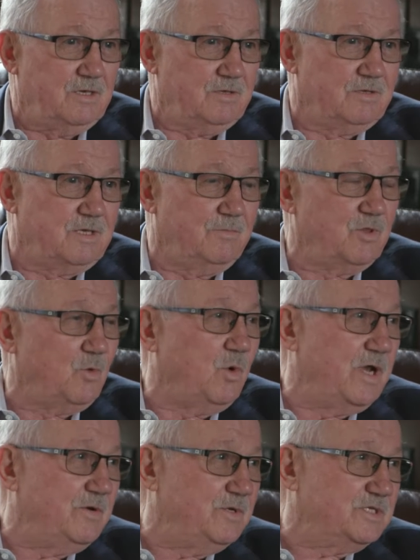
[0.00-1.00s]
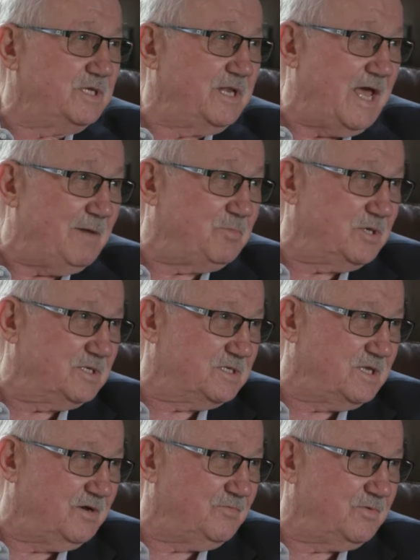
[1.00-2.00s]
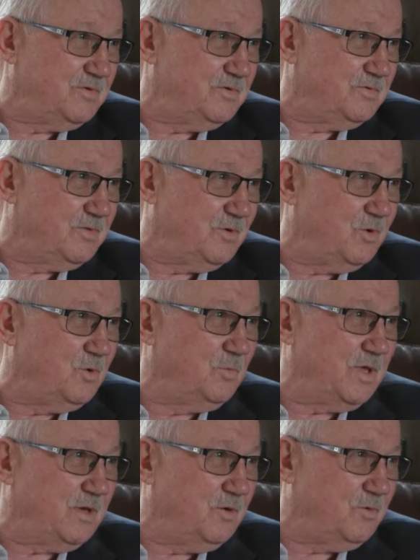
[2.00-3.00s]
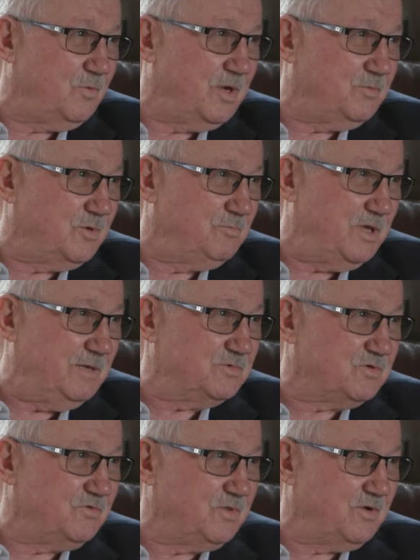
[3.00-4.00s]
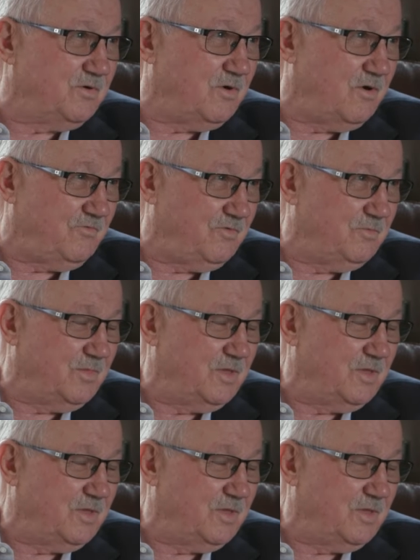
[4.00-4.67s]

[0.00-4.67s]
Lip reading: some of the wineries in Napa and stuff, were the old big old redwood beams over there, all from